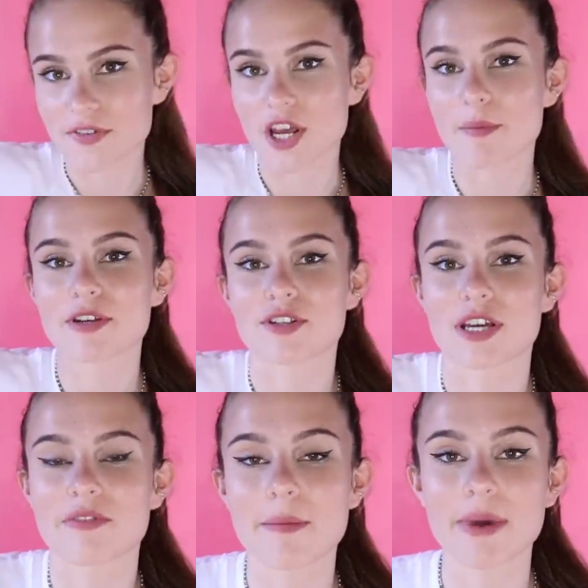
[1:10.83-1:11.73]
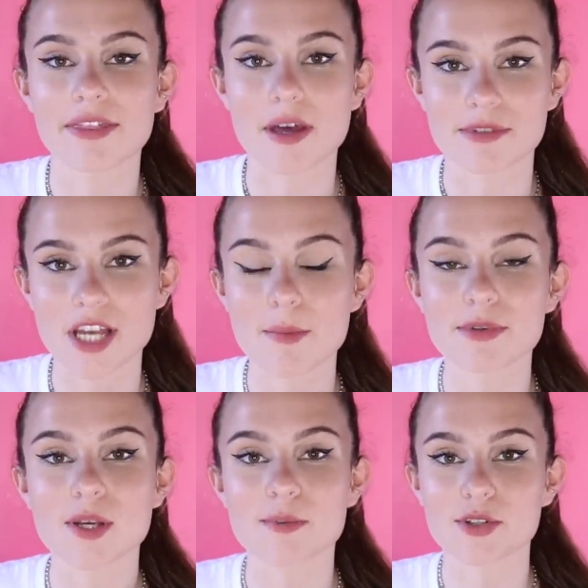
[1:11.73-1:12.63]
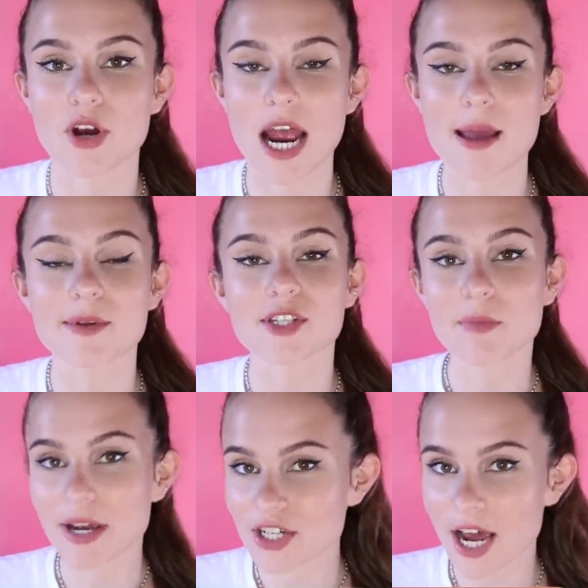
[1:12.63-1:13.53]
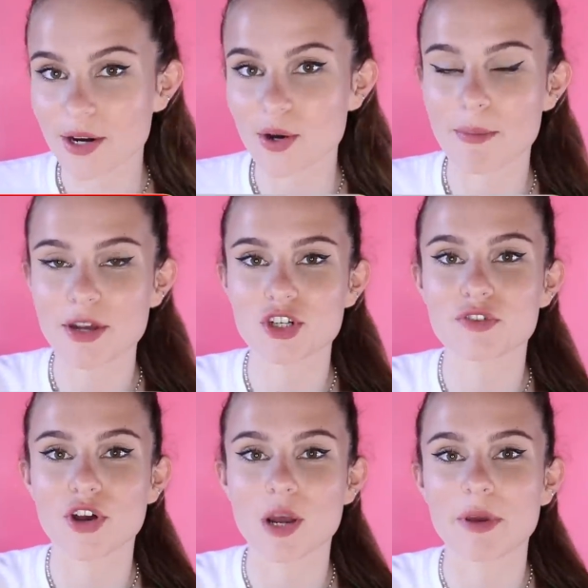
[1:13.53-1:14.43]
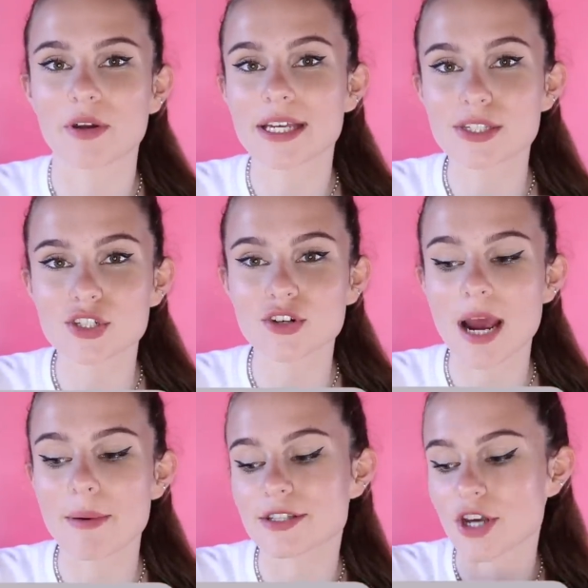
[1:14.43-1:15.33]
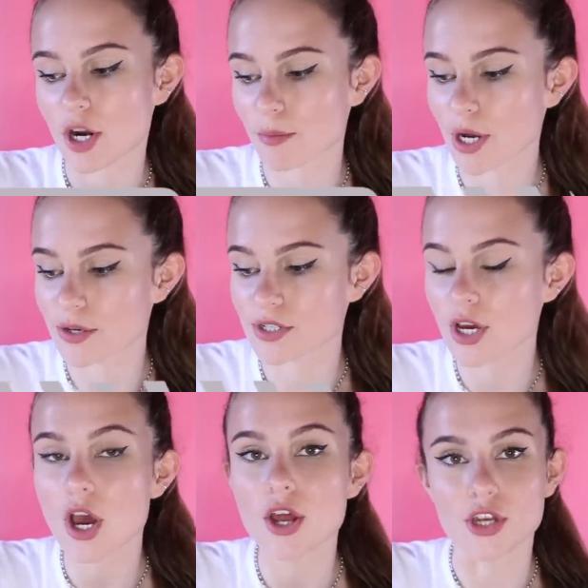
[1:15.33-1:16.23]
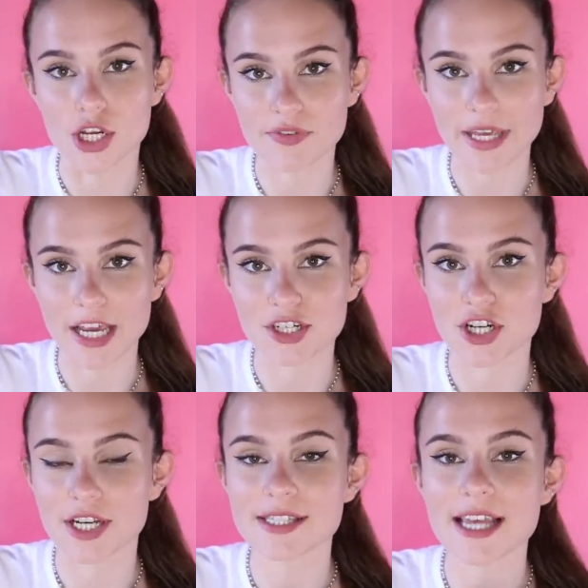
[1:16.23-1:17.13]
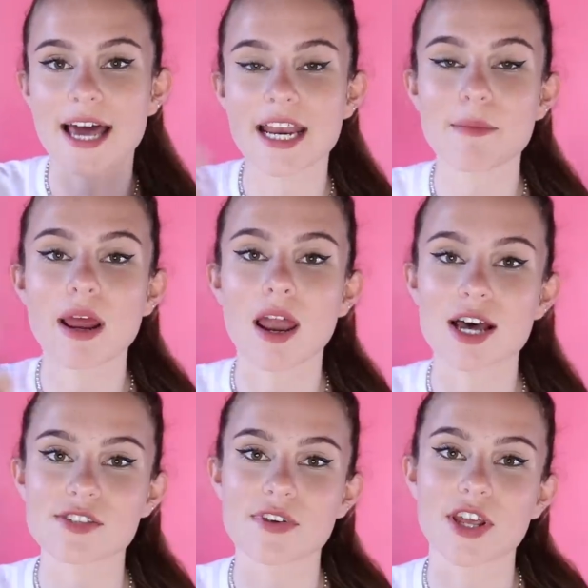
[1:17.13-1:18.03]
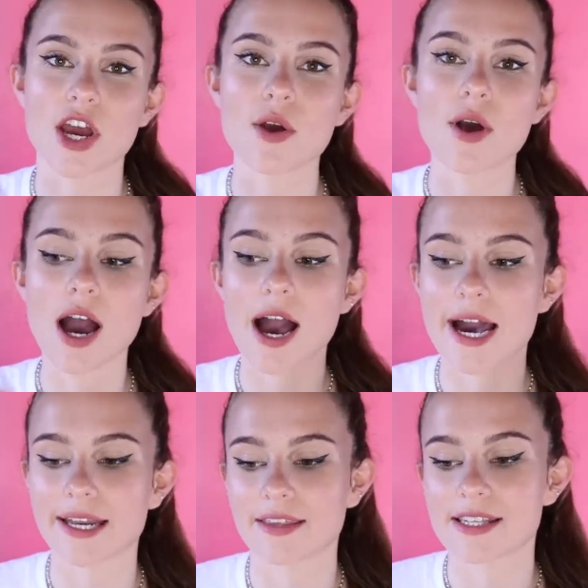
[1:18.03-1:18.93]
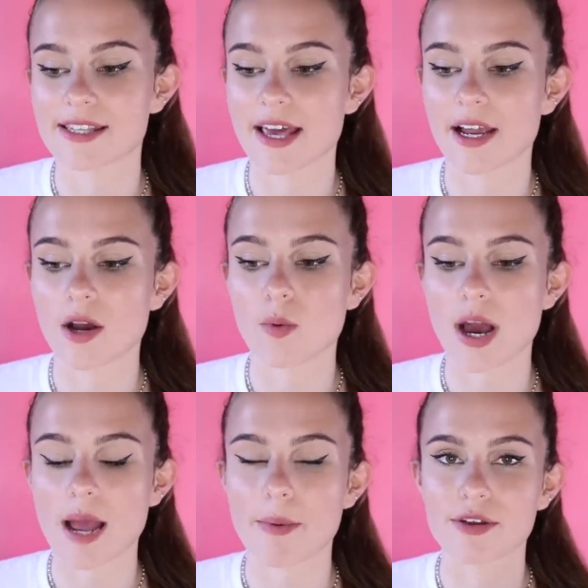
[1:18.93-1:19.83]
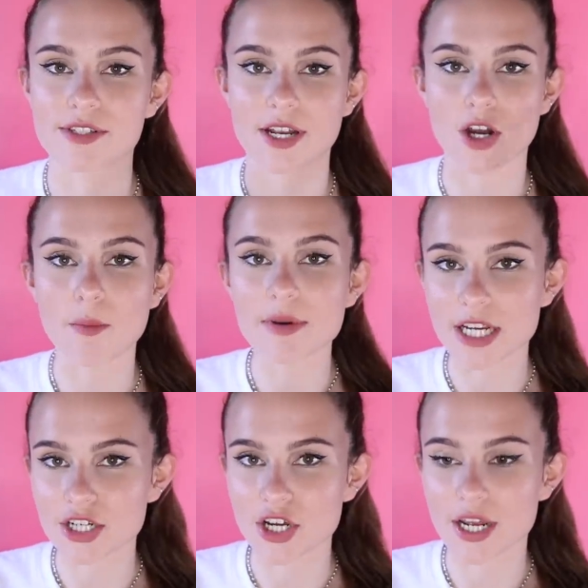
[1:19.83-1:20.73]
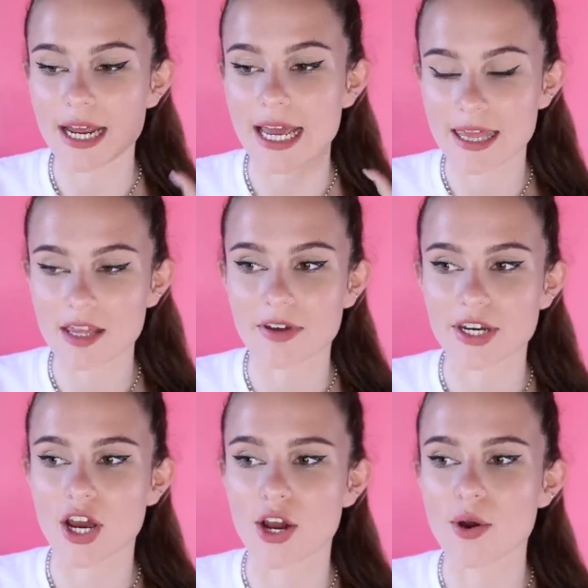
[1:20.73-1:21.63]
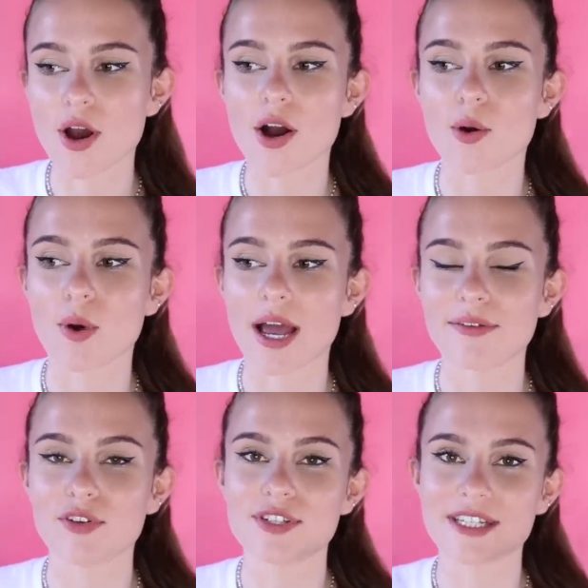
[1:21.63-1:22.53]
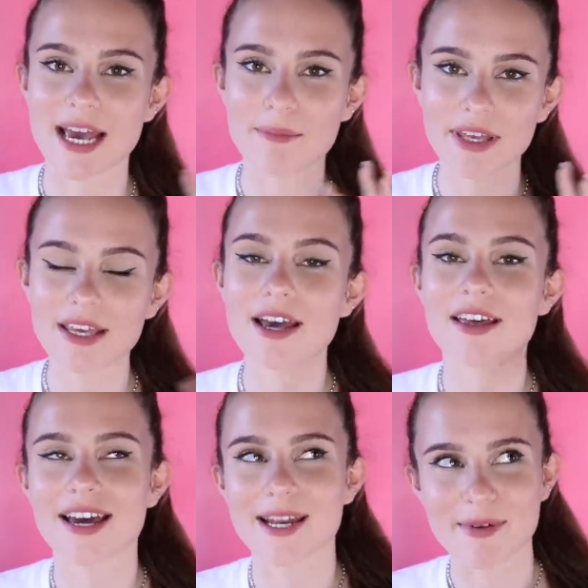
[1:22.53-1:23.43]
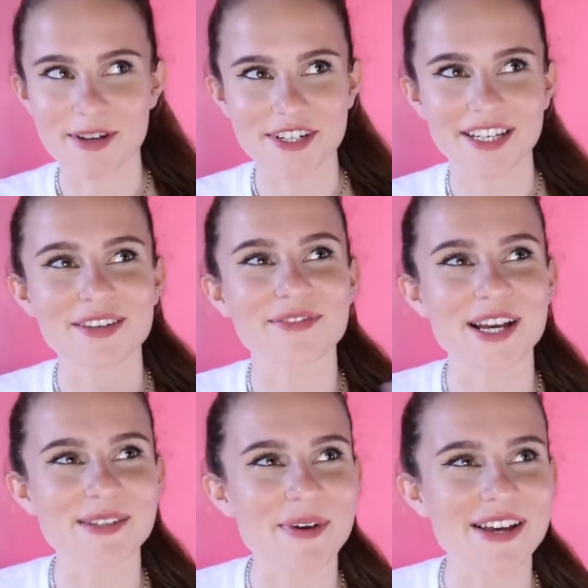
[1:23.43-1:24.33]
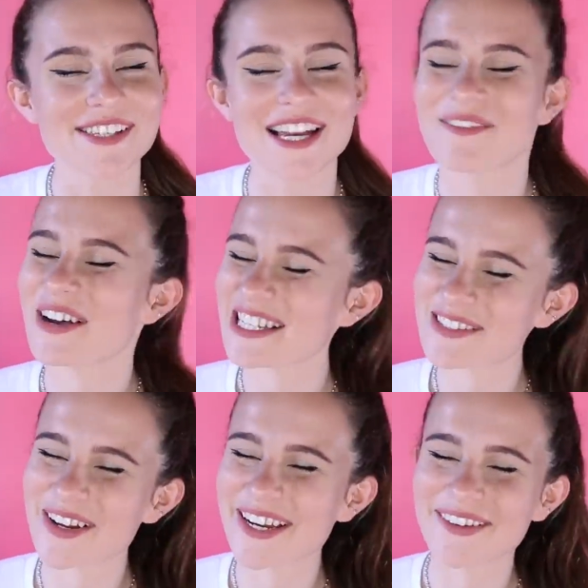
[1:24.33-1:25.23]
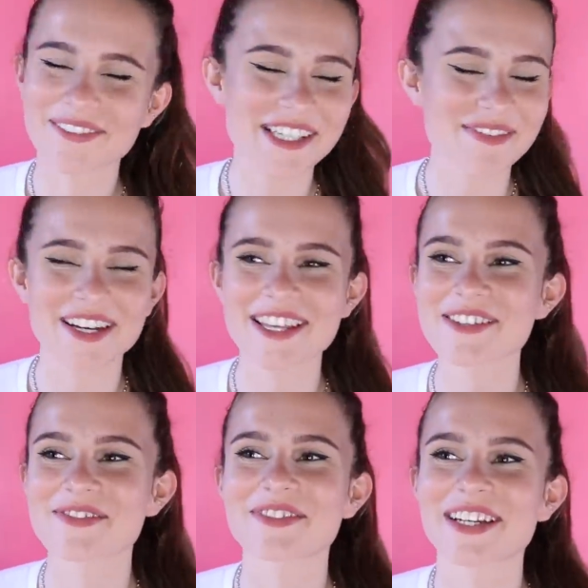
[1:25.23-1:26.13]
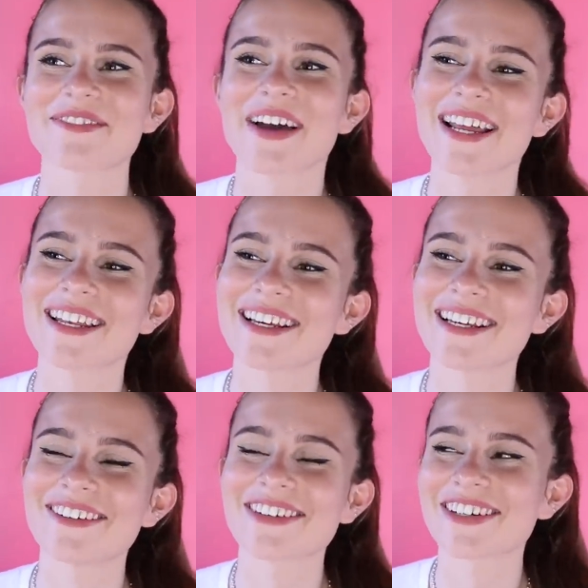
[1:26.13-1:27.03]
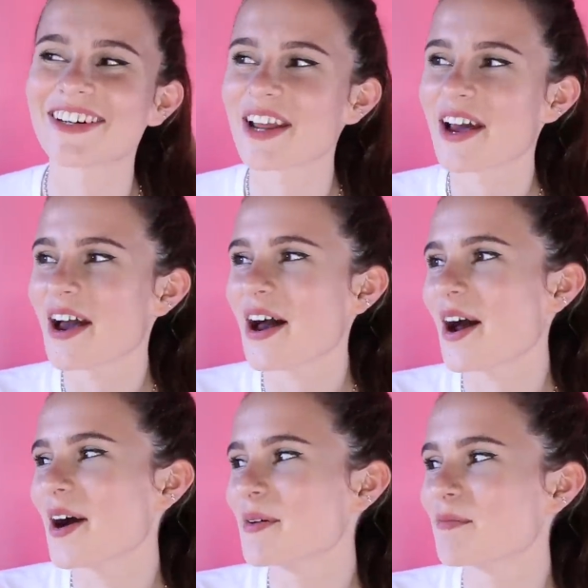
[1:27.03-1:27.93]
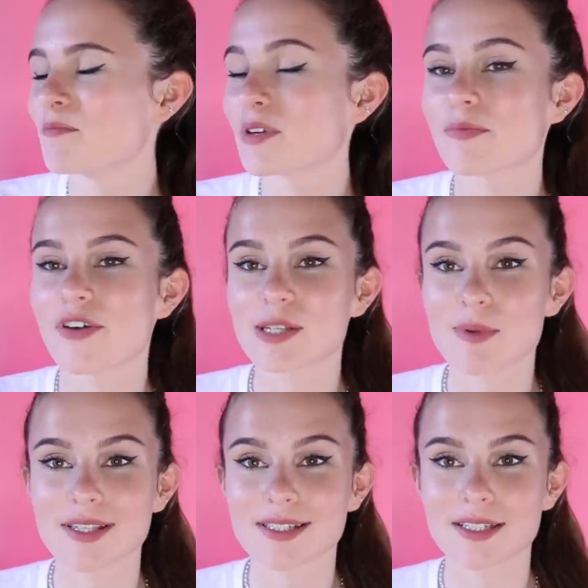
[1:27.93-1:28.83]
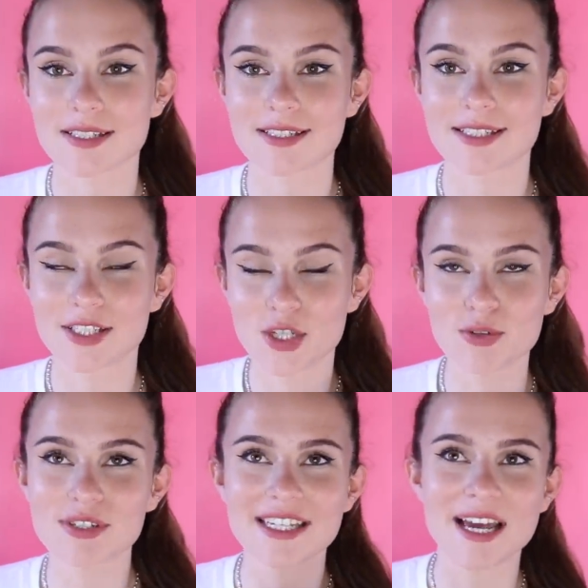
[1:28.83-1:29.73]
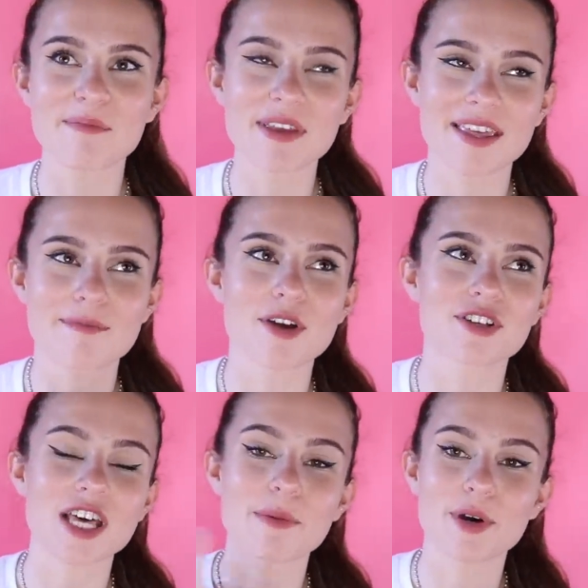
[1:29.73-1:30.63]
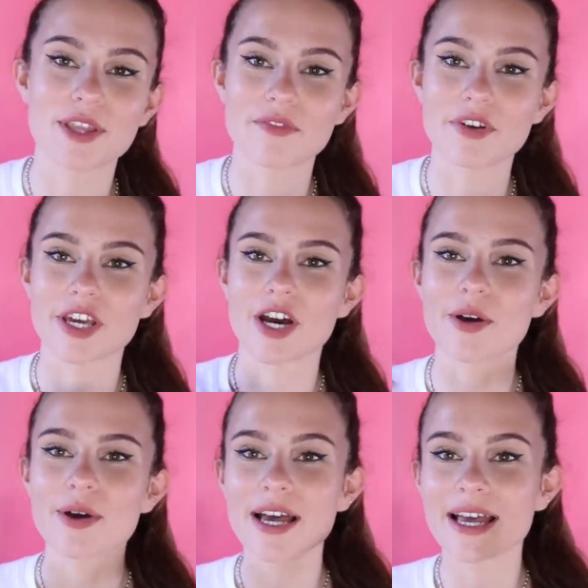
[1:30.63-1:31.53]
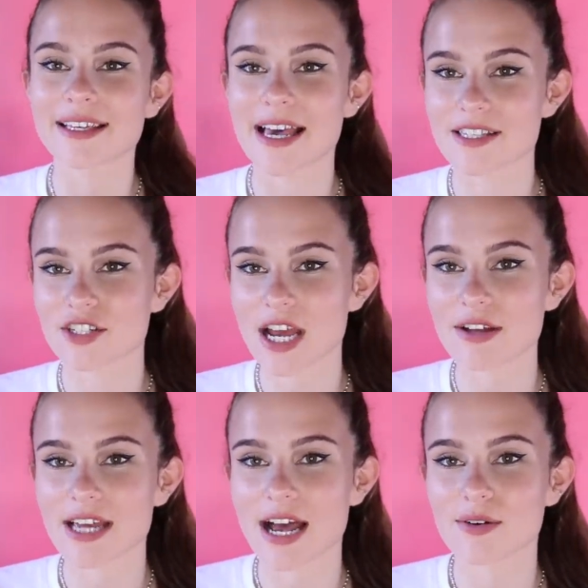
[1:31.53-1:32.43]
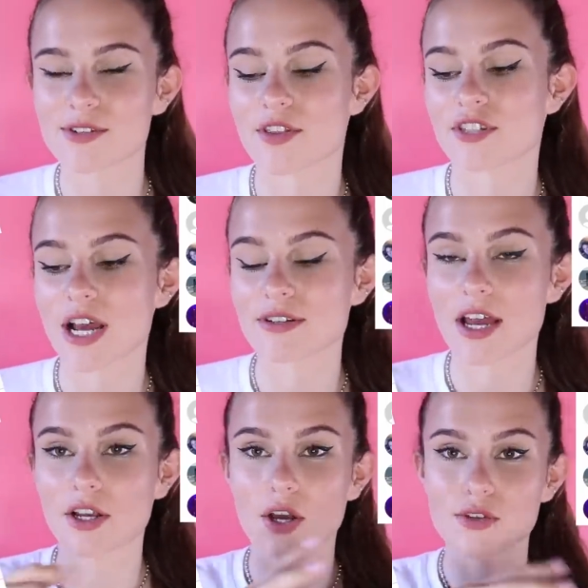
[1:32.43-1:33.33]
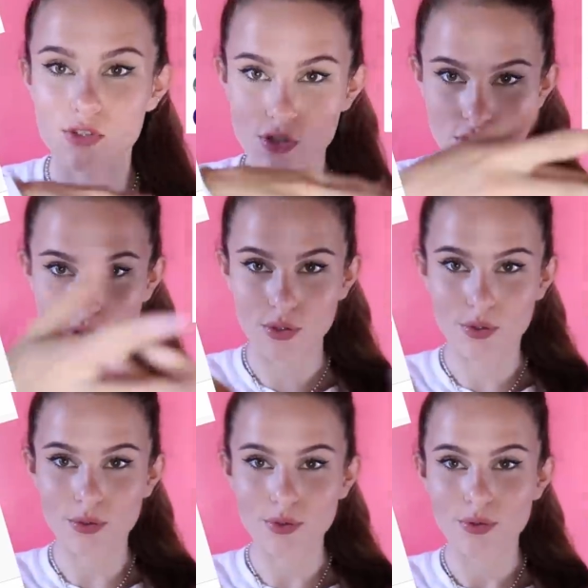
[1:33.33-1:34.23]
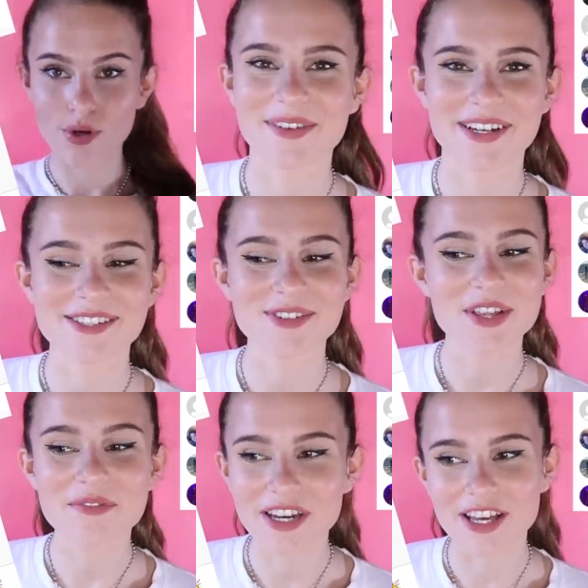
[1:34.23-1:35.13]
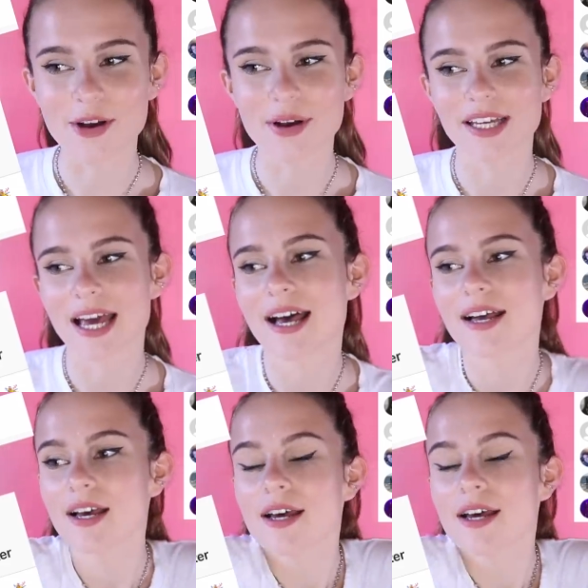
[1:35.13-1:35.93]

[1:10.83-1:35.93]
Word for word: video, make sure to give it a big thumbs up, subscribe to my channel and make sure to follow me on Instagram and turn on post notifications. And in my last video, I did this thing where I posted a competition in the video where if you DM me an emoji, the first person, am I explaining, am I explaining this really badly? Oh my God. Um, but the first person to, to DM me the emoji that I put in the video gets a shout out. So the shout out goes to, if you guys enjoy the video and get